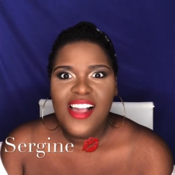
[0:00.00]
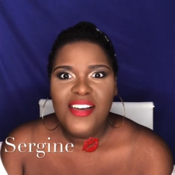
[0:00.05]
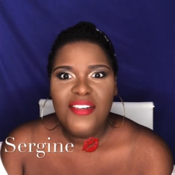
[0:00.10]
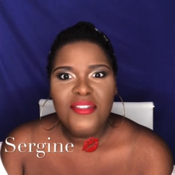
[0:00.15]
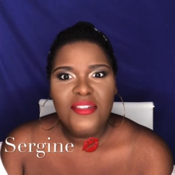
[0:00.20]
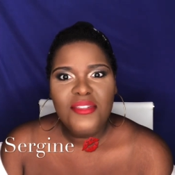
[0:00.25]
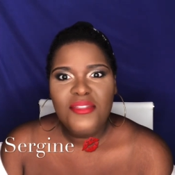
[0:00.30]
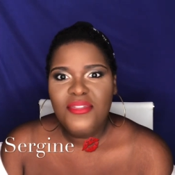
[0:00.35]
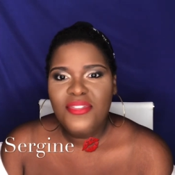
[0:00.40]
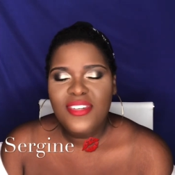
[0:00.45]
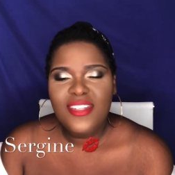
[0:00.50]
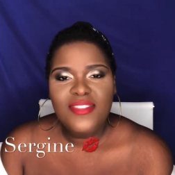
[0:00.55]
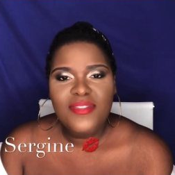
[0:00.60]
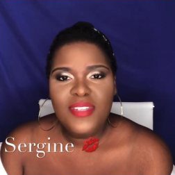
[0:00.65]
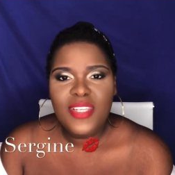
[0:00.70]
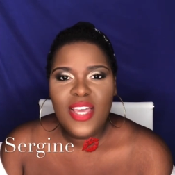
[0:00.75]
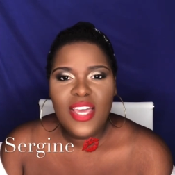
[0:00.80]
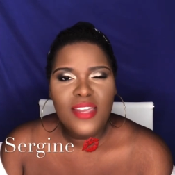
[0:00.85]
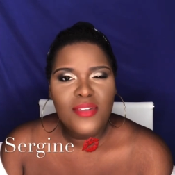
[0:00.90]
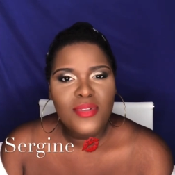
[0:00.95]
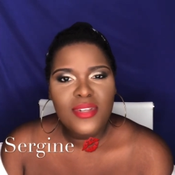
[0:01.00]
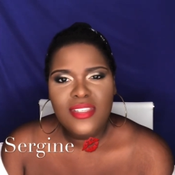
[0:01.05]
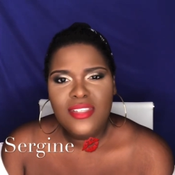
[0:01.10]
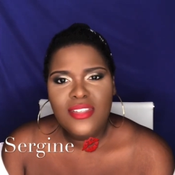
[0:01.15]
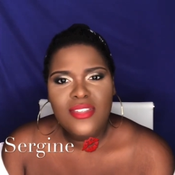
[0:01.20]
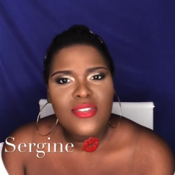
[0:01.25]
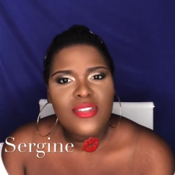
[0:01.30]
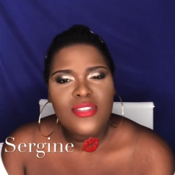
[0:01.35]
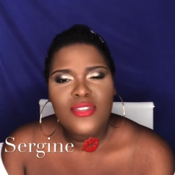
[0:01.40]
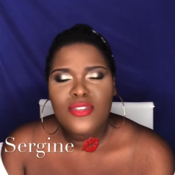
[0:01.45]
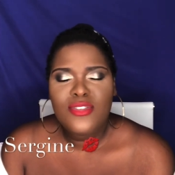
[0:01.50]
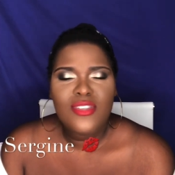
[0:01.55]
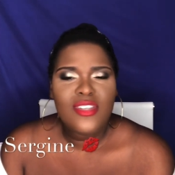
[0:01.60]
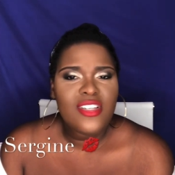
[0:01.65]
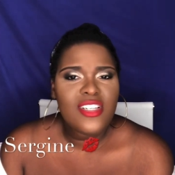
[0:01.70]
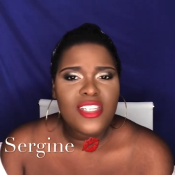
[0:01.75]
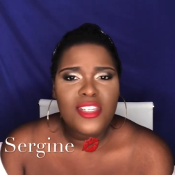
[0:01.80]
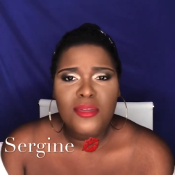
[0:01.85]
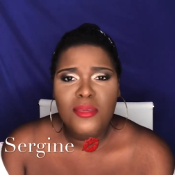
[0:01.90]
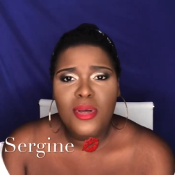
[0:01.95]
for the first video, I don't want to do an
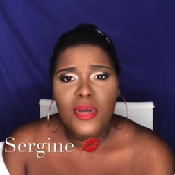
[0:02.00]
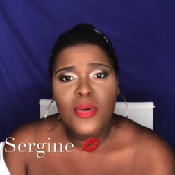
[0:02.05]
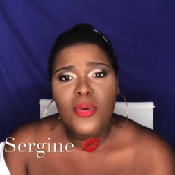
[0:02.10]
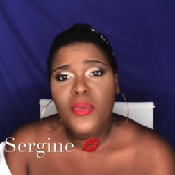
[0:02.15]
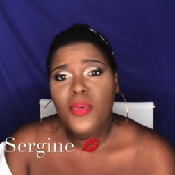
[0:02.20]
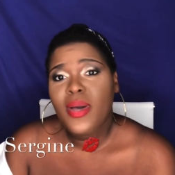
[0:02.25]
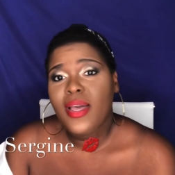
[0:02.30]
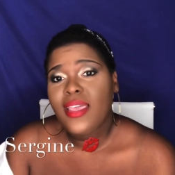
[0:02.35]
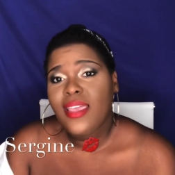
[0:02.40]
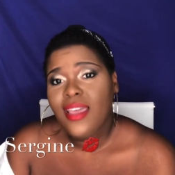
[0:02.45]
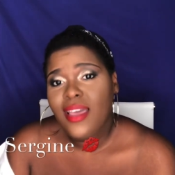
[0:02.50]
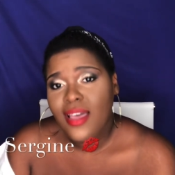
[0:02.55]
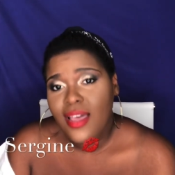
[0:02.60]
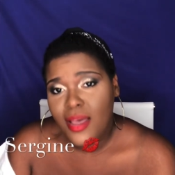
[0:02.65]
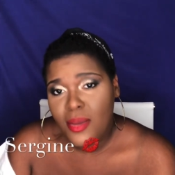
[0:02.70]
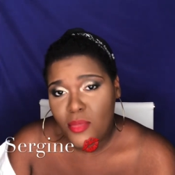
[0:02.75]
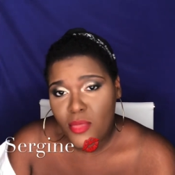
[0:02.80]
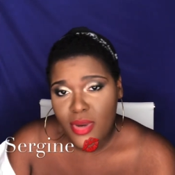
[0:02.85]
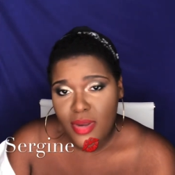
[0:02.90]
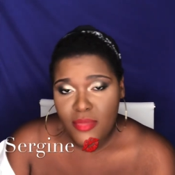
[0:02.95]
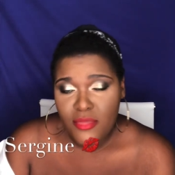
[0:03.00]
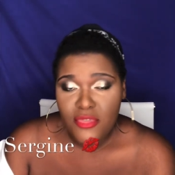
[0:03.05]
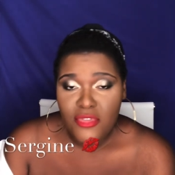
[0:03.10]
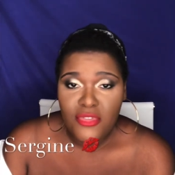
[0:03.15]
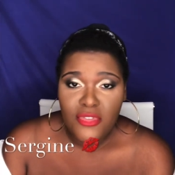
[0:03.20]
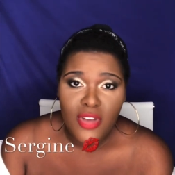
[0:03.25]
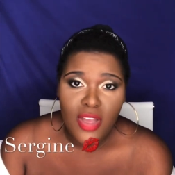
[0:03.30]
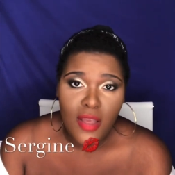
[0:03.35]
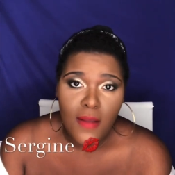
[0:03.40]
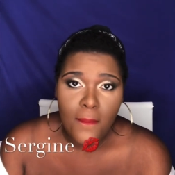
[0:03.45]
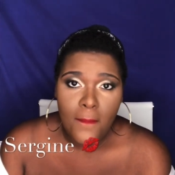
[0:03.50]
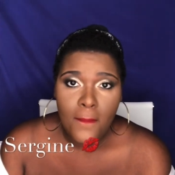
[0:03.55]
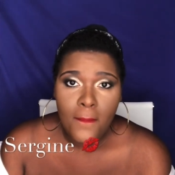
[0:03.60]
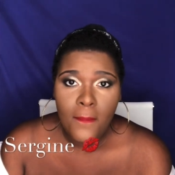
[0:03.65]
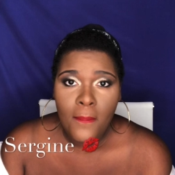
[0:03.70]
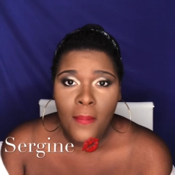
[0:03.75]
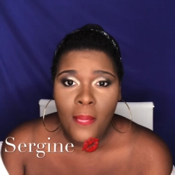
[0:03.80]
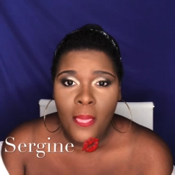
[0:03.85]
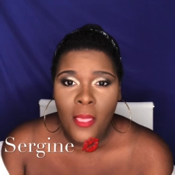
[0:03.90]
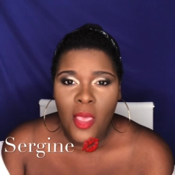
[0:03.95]
introduction about who I am, where I'm from,
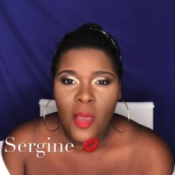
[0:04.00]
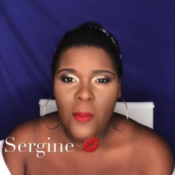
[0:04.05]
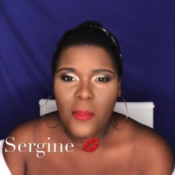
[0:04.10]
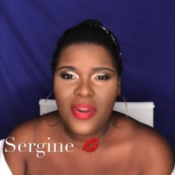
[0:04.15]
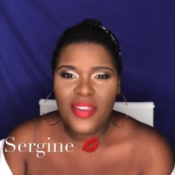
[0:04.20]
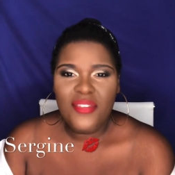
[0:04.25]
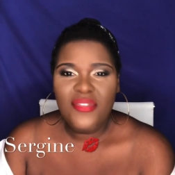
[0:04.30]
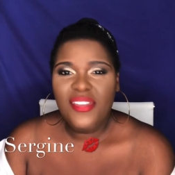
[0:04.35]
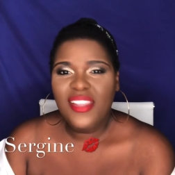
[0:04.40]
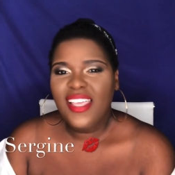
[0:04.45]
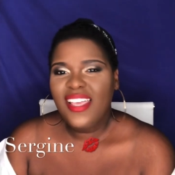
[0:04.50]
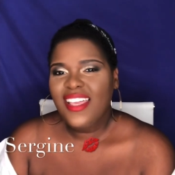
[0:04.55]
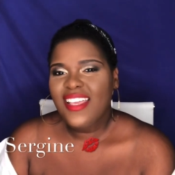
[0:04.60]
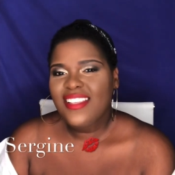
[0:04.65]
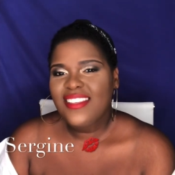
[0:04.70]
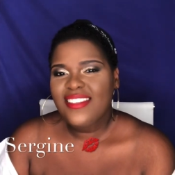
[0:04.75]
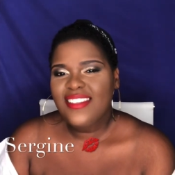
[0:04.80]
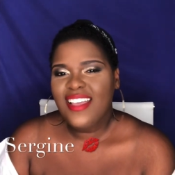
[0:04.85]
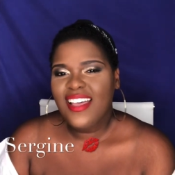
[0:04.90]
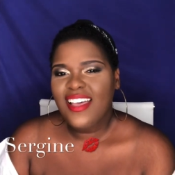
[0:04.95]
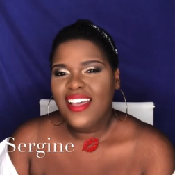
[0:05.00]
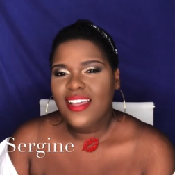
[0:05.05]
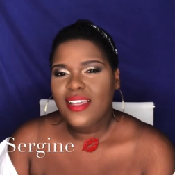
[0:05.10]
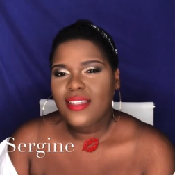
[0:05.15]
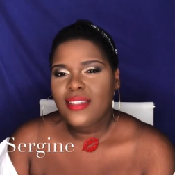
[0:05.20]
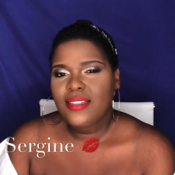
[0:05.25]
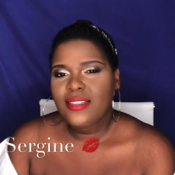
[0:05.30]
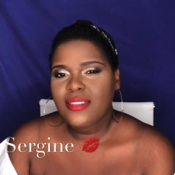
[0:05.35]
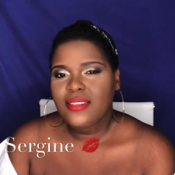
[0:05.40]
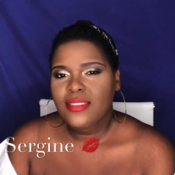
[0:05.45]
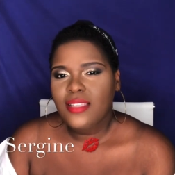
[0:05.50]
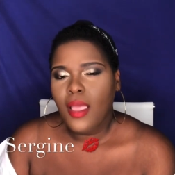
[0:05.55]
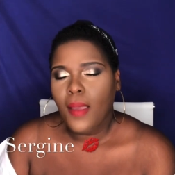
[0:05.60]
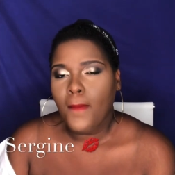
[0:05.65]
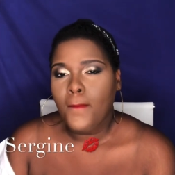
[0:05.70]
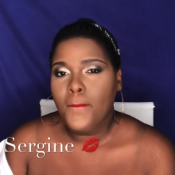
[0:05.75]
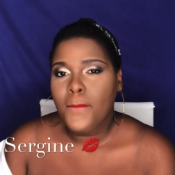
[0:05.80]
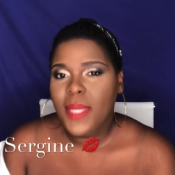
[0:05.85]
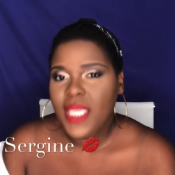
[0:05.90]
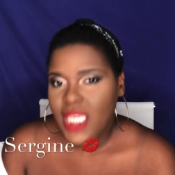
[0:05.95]
but I feel like it's not
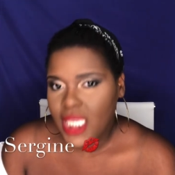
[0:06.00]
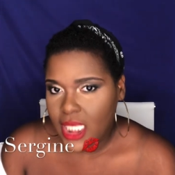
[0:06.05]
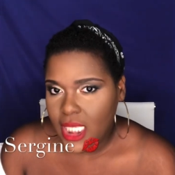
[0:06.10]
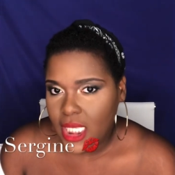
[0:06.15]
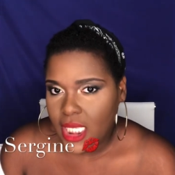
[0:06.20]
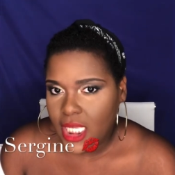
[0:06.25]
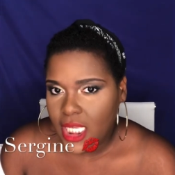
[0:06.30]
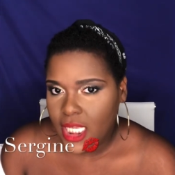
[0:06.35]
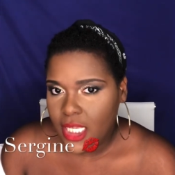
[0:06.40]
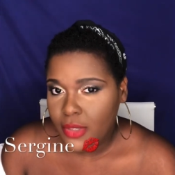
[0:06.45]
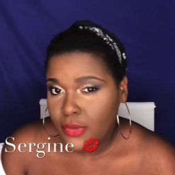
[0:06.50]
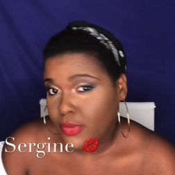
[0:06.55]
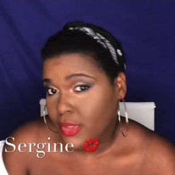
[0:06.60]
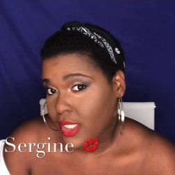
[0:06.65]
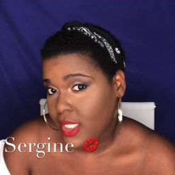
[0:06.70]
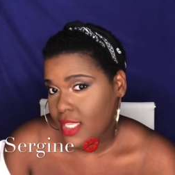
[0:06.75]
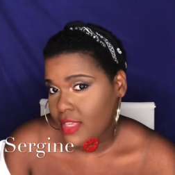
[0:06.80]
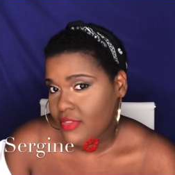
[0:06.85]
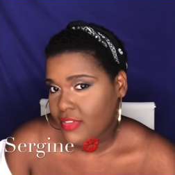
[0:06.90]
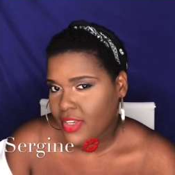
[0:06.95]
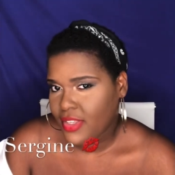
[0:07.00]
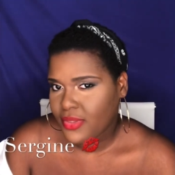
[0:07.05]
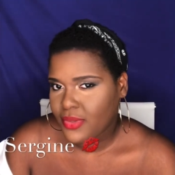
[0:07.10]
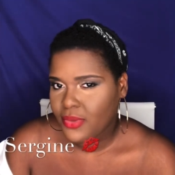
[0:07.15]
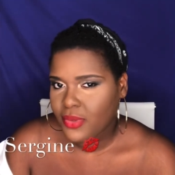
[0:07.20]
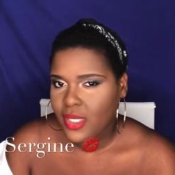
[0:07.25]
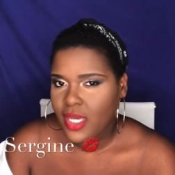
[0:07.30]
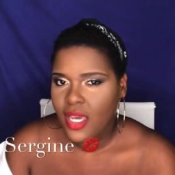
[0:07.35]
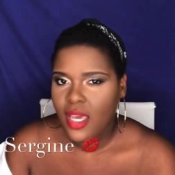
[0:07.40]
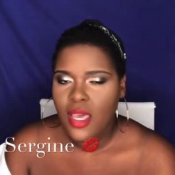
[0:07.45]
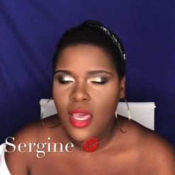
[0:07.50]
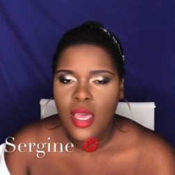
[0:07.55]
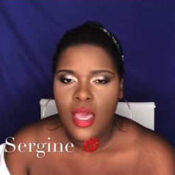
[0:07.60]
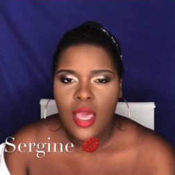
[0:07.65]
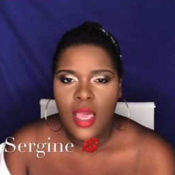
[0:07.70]
me, really, if I do that.